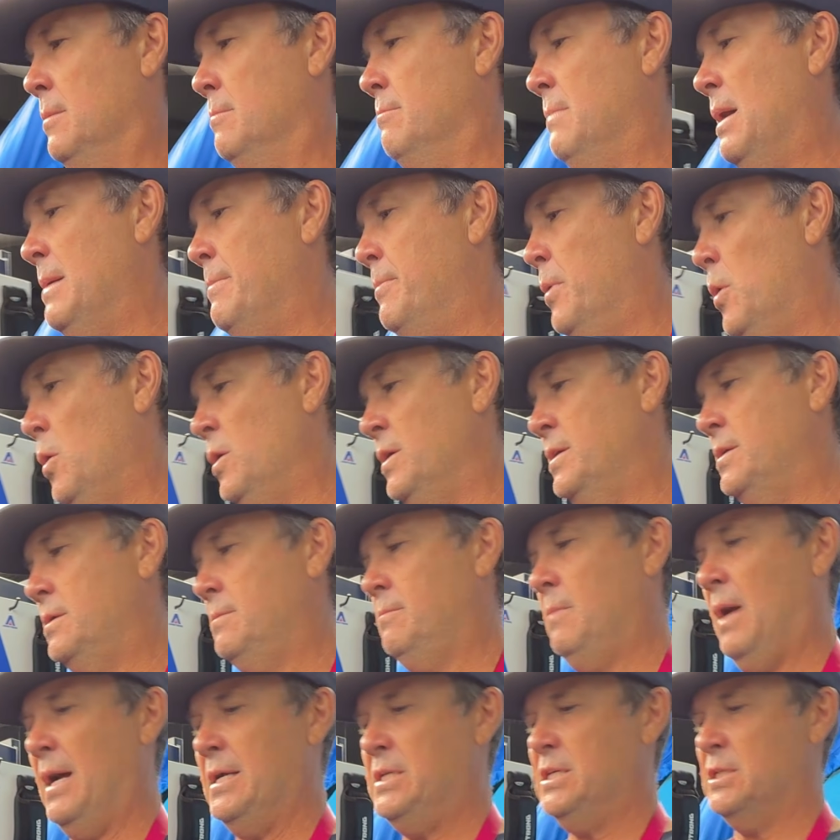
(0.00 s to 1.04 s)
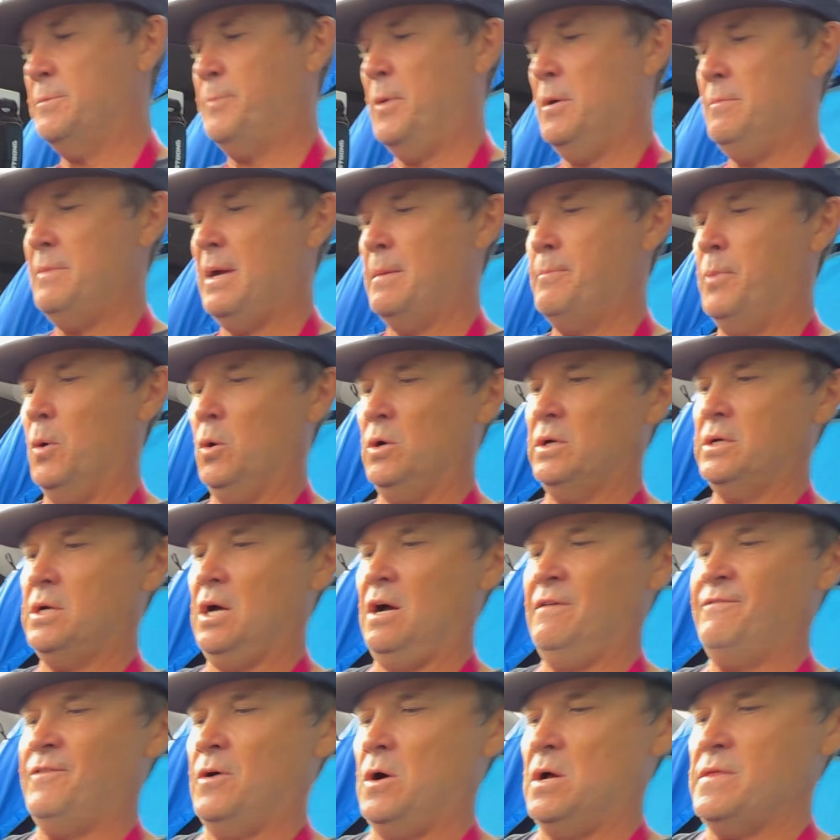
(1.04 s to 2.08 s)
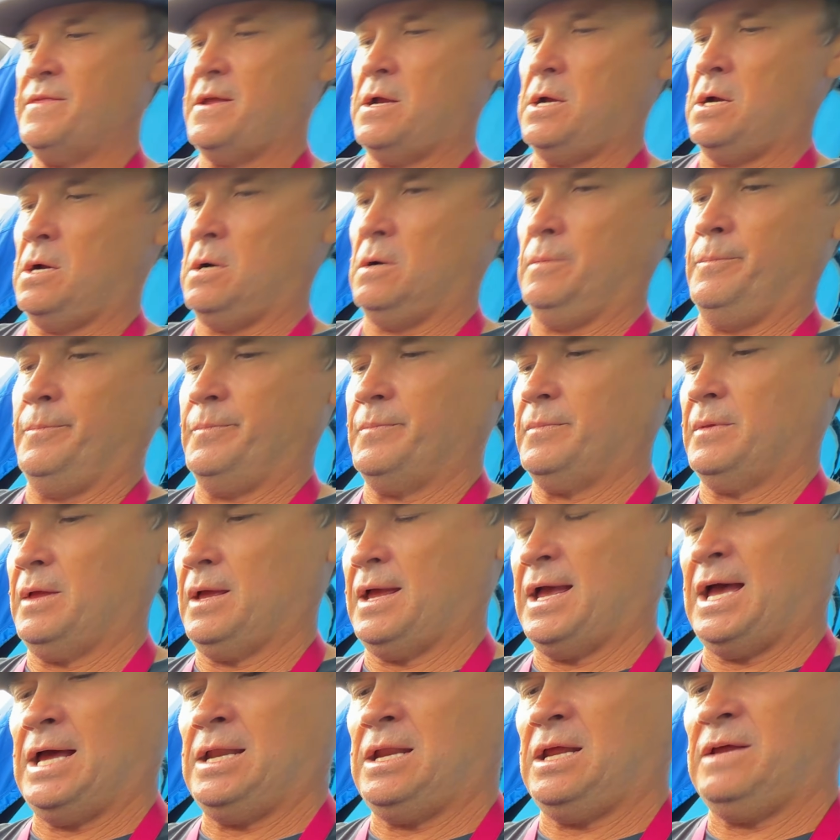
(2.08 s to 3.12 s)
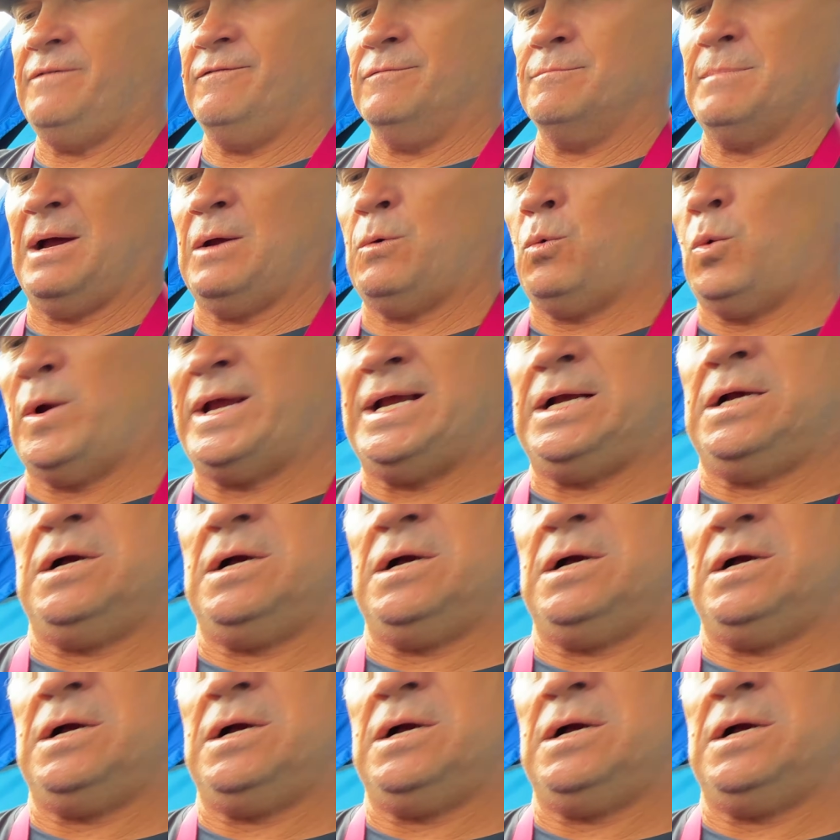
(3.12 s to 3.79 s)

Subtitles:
my board. I just put my board cuff on there, and even my wing